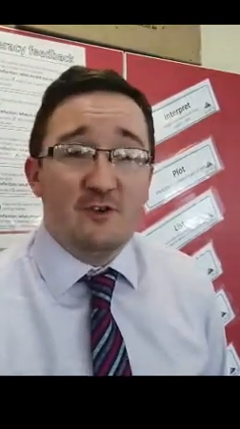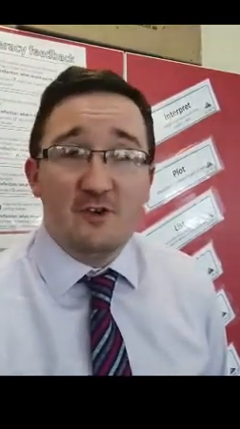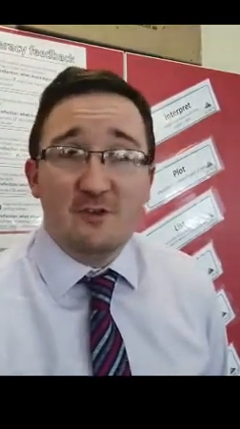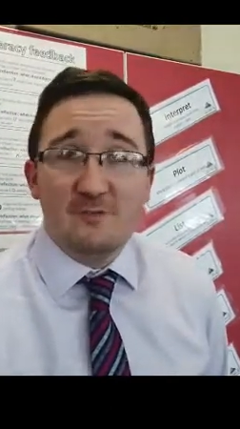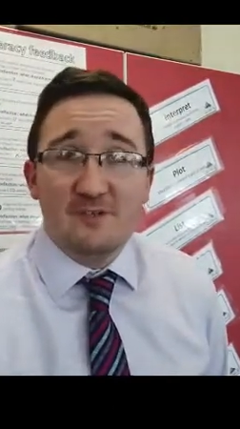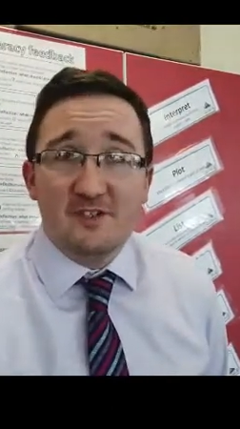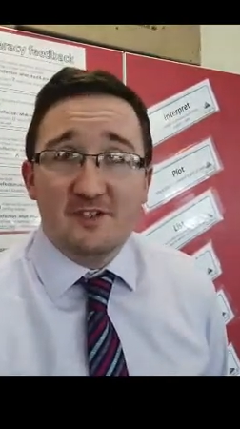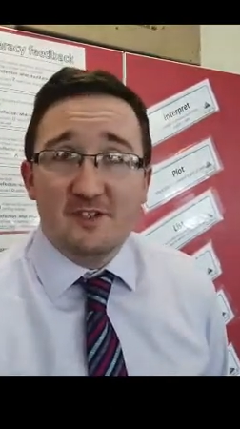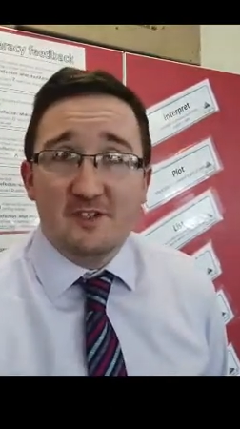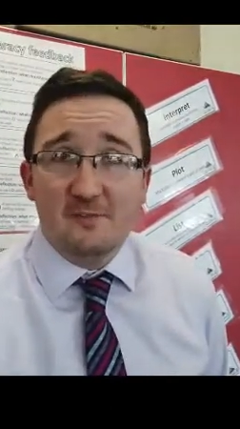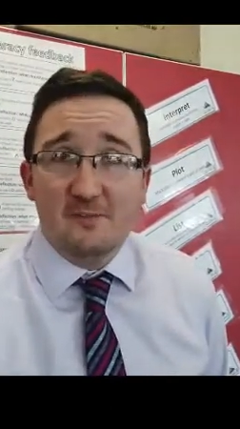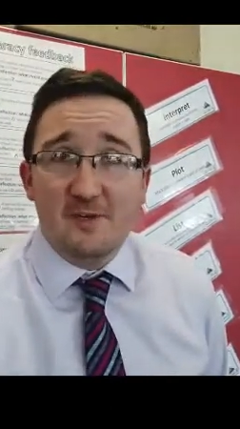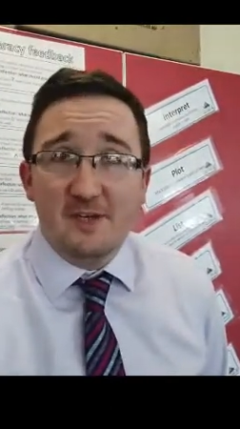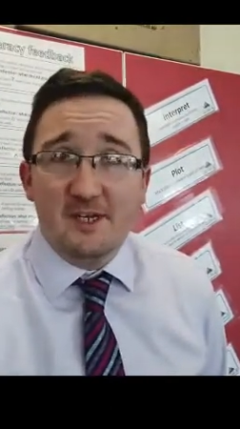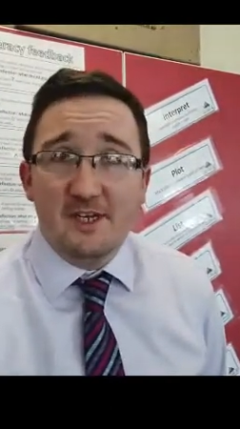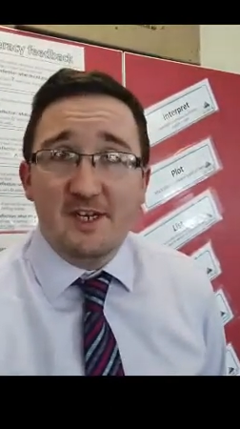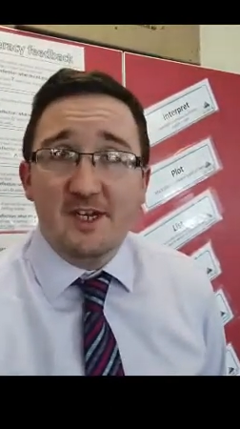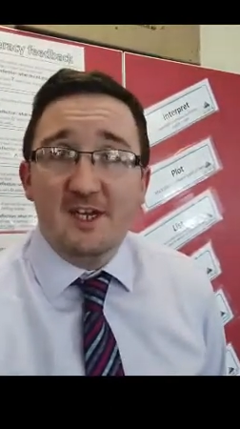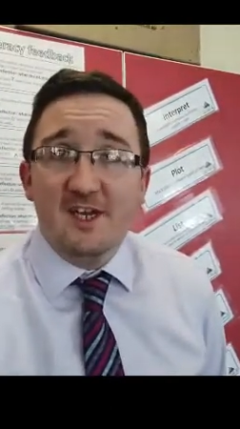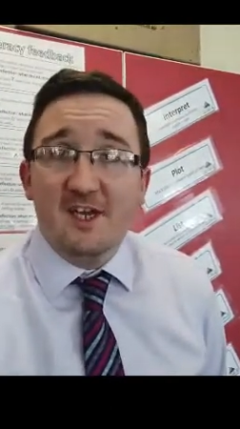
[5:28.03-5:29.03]
come and see
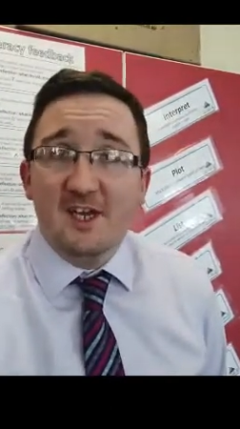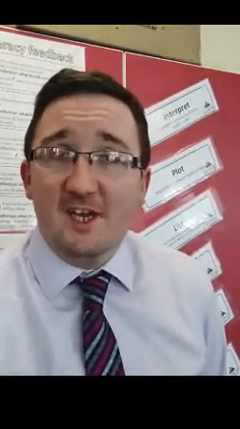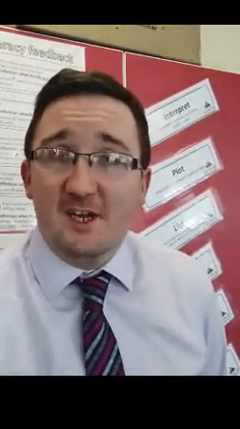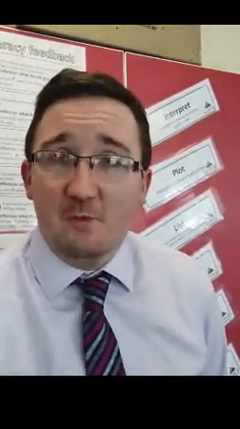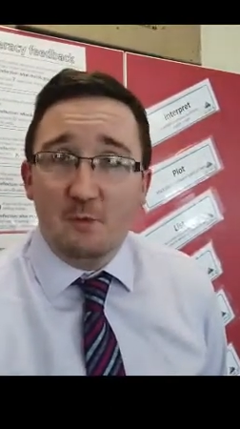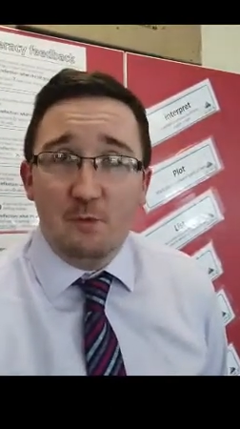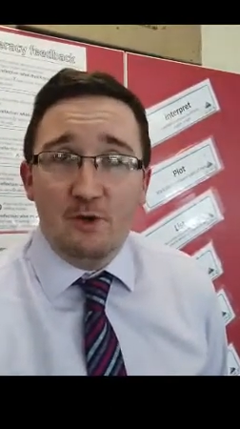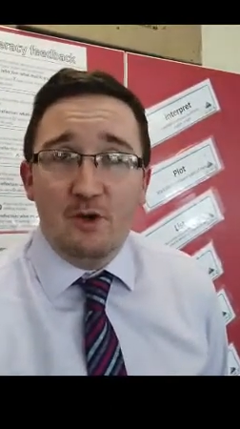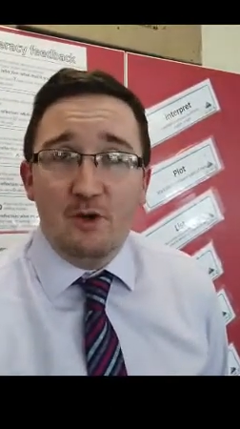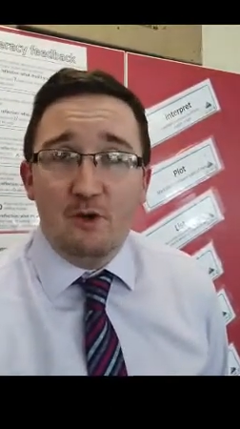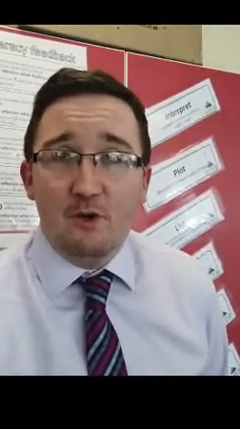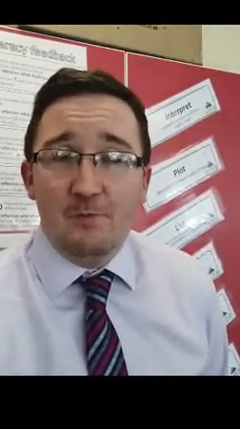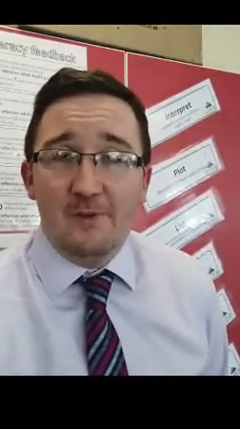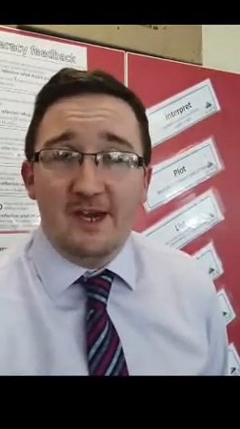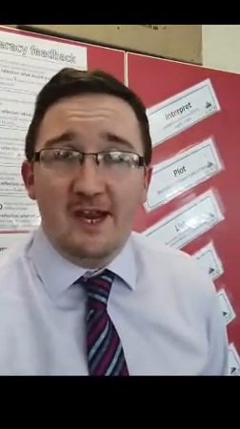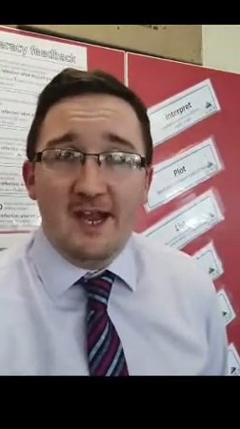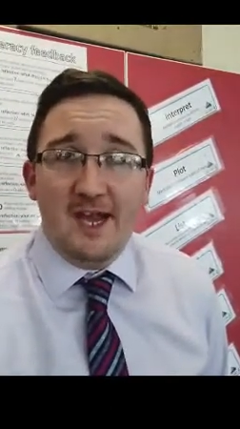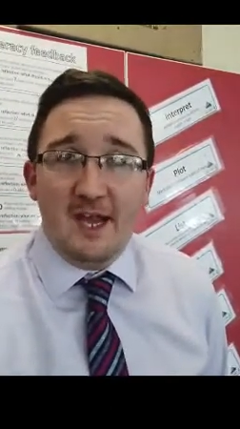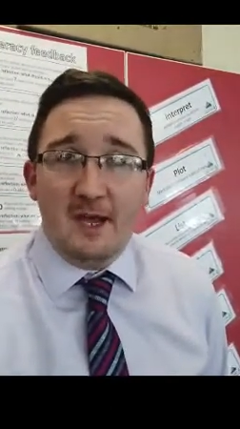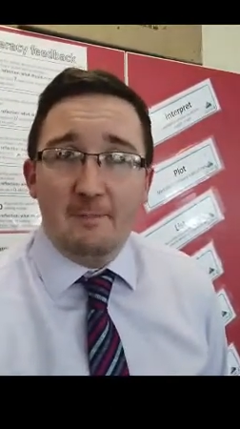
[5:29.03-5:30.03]
me, and we'll all be
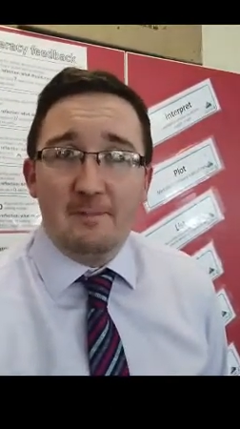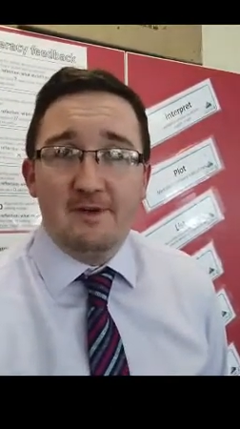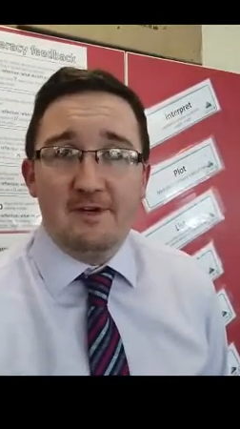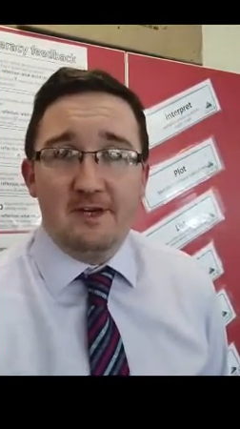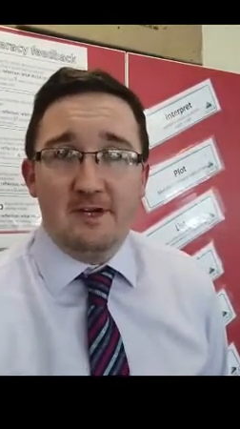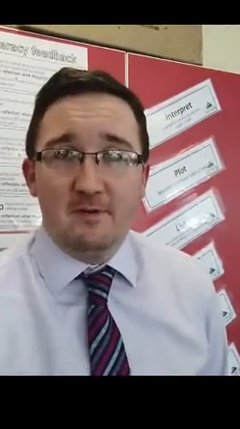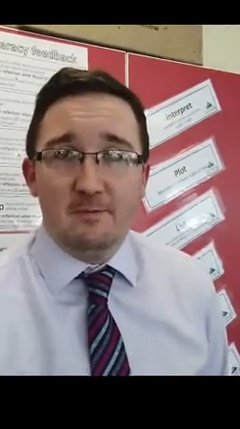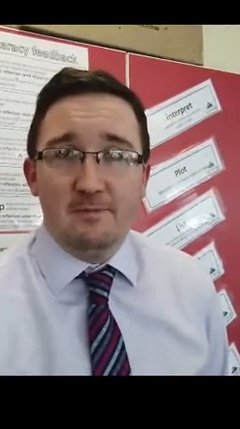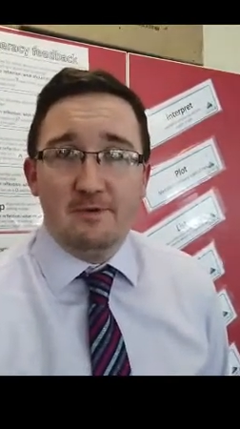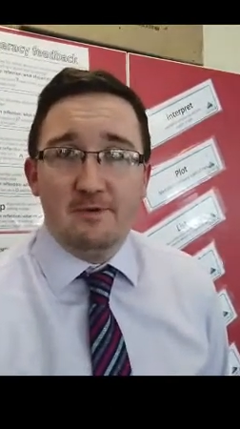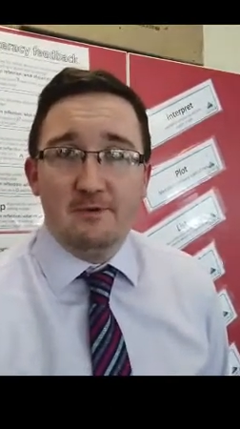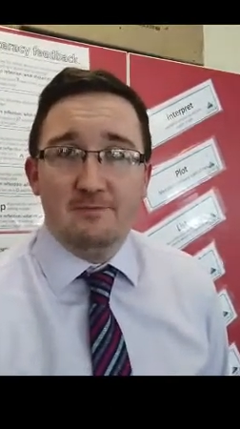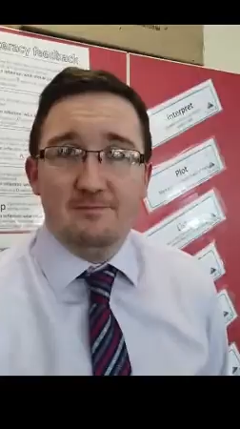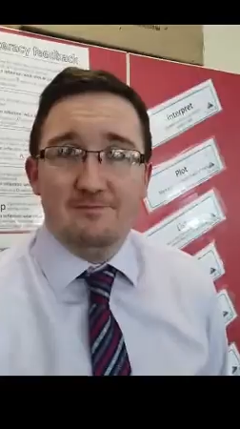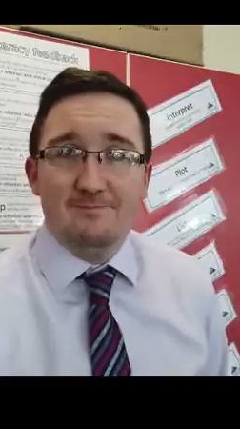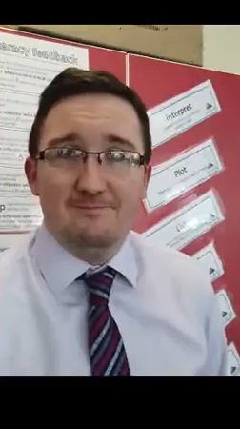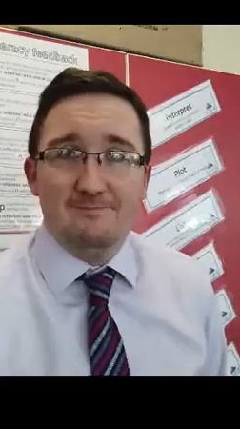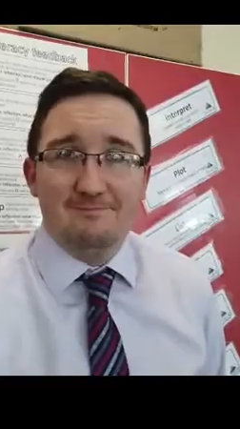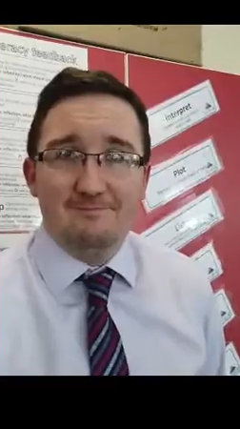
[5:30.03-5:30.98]
happy to help you.